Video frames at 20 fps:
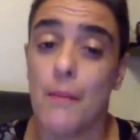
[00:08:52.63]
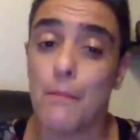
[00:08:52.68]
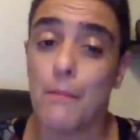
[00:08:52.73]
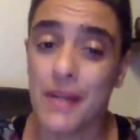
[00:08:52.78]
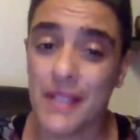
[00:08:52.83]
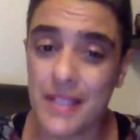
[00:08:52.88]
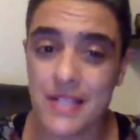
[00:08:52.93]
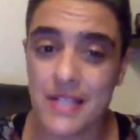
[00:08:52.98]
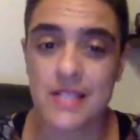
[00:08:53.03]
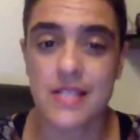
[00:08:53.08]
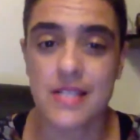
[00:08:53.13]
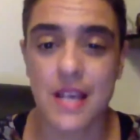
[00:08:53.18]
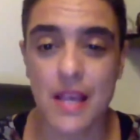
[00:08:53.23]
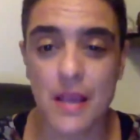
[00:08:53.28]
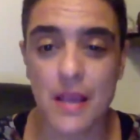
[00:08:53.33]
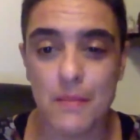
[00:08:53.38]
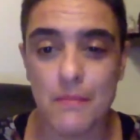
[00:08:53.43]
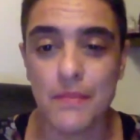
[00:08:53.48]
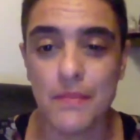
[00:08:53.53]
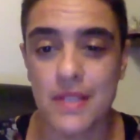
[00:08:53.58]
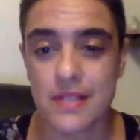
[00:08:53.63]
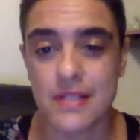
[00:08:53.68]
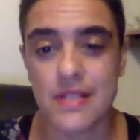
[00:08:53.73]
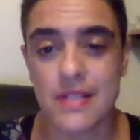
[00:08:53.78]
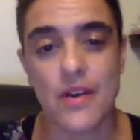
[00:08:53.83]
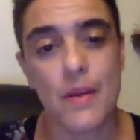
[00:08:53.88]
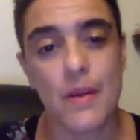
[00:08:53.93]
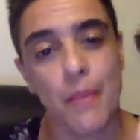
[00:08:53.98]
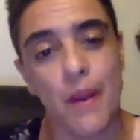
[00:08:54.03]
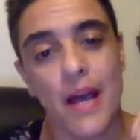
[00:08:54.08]
But the same does not
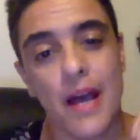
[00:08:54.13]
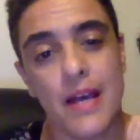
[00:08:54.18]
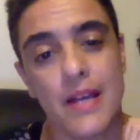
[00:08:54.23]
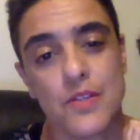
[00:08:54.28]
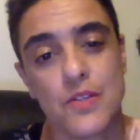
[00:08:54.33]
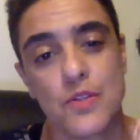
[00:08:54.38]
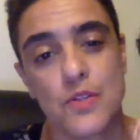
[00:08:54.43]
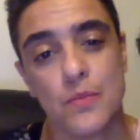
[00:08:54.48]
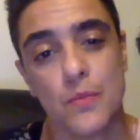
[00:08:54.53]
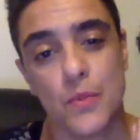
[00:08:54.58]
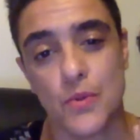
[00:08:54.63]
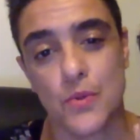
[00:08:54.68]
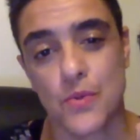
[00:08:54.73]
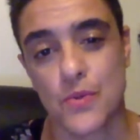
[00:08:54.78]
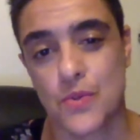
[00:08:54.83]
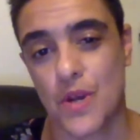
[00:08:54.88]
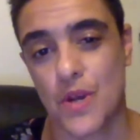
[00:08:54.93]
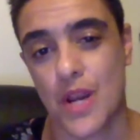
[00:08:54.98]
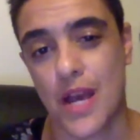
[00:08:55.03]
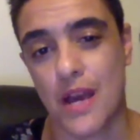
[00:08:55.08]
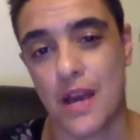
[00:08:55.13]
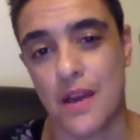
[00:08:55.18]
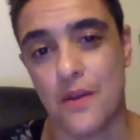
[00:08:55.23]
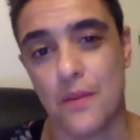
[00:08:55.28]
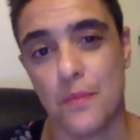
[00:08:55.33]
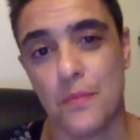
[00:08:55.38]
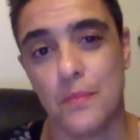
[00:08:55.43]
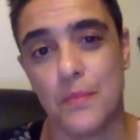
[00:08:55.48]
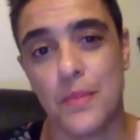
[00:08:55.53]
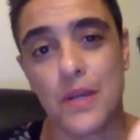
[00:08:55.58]
apply to
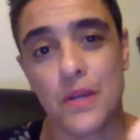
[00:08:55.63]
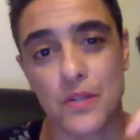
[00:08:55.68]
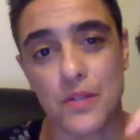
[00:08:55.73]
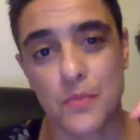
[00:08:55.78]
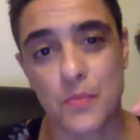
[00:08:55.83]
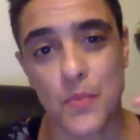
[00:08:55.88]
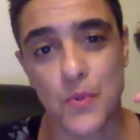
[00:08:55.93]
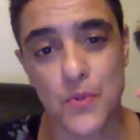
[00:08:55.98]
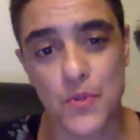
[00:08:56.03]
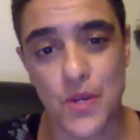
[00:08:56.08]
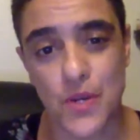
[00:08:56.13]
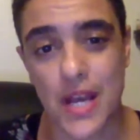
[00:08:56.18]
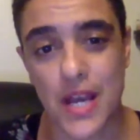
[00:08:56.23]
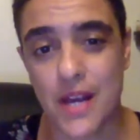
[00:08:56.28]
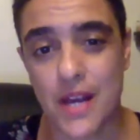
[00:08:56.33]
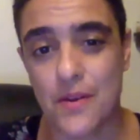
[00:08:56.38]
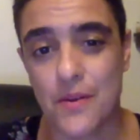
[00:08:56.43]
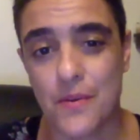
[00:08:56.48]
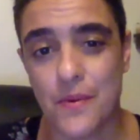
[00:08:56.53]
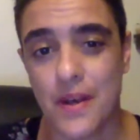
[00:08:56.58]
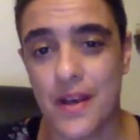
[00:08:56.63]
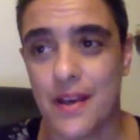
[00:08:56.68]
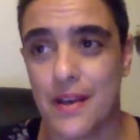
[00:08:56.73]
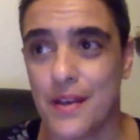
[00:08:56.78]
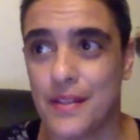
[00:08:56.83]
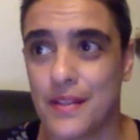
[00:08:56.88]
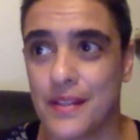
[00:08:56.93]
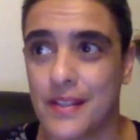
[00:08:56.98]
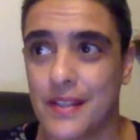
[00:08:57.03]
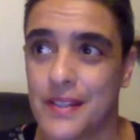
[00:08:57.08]
Bolsonaro, because Bolsonaro,
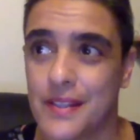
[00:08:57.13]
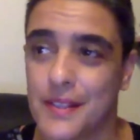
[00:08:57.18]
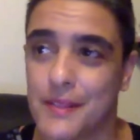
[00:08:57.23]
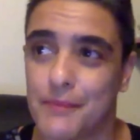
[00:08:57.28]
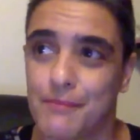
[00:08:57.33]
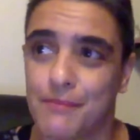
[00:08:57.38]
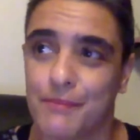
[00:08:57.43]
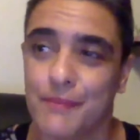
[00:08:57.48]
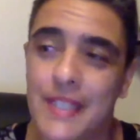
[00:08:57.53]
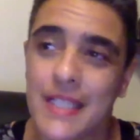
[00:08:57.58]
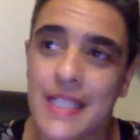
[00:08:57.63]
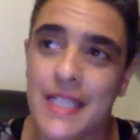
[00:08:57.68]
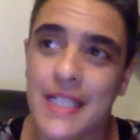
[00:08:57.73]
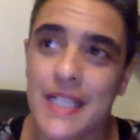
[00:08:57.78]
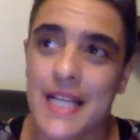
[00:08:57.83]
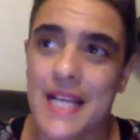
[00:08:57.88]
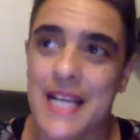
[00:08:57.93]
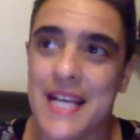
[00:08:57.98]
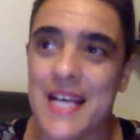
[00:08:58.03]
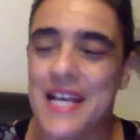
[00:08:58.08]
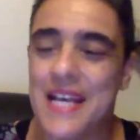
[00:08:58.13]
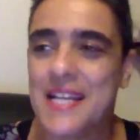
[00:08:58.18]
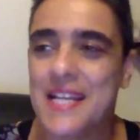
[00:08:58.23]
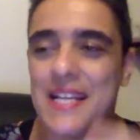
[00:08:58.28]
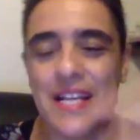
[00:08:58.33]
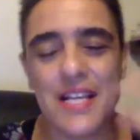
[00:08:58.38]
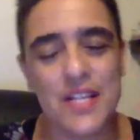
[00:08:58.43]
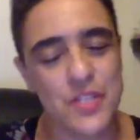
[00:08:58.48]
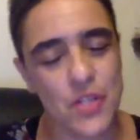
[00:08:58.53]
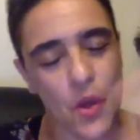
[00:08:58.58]
the
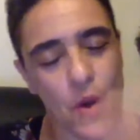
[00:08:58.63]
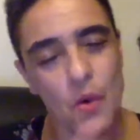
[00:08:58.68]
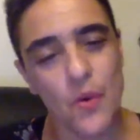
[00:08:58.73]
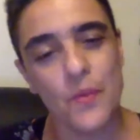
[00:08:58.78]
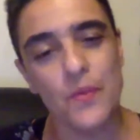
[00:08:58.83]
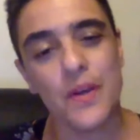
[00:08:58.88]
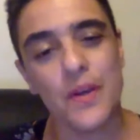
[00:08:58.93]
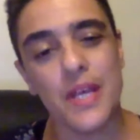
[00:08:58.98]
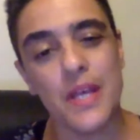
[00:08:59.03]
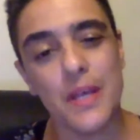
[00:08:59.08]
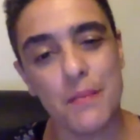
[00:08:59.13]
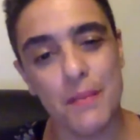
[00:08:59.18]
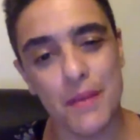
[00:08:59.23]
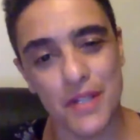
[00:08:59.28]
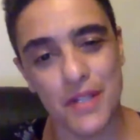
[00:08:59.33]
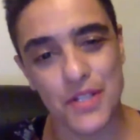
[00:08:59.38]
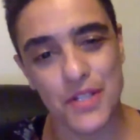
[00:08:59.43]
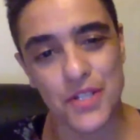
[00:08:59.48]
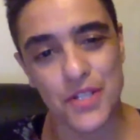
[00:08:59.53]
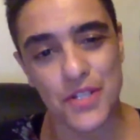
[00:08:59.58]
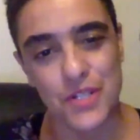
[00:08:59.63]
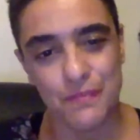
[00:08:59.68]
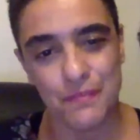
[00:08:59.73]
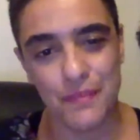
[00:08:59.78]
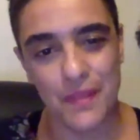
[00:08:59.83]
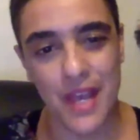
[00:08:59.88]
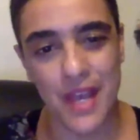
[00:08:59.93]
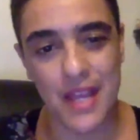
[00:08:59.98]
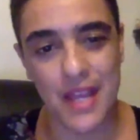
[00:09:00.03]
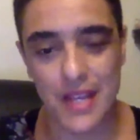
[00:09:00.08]
his whole image
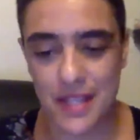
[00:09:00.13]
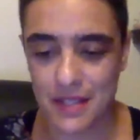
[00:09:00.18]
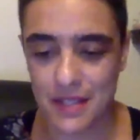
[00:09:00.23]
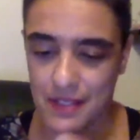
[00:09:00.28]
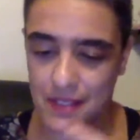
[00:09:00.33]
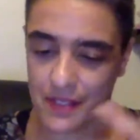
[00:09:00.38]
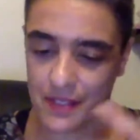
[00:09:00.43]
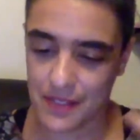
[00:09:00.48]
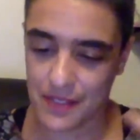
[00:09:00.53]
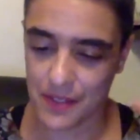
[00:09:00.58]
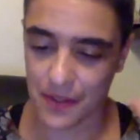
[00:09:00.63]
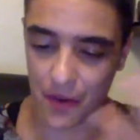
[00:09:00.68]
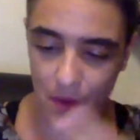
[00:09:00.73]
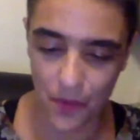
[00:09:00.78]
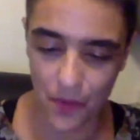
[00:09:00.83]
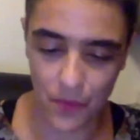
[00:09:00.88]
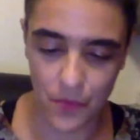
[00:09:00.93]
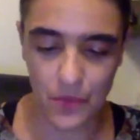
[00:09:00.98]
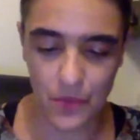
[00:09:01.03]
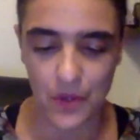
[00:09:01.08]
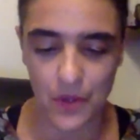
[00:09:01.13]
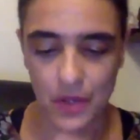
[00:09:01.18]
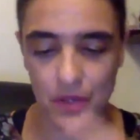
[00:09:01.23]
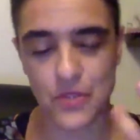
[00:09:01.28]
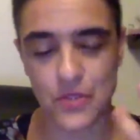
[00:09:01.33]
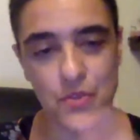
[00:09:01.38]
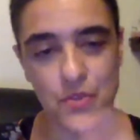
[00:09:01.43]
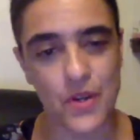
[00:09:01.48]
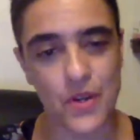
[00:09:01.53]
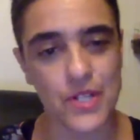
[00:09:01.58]
and the whole
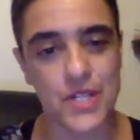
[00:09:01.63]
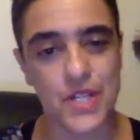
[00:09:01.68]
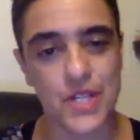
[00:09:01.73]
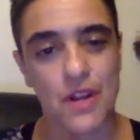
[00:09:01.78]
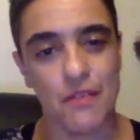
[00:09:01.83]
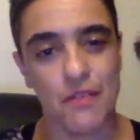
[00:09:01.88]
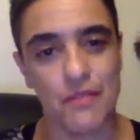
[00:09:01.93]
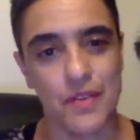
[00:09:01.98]
construction of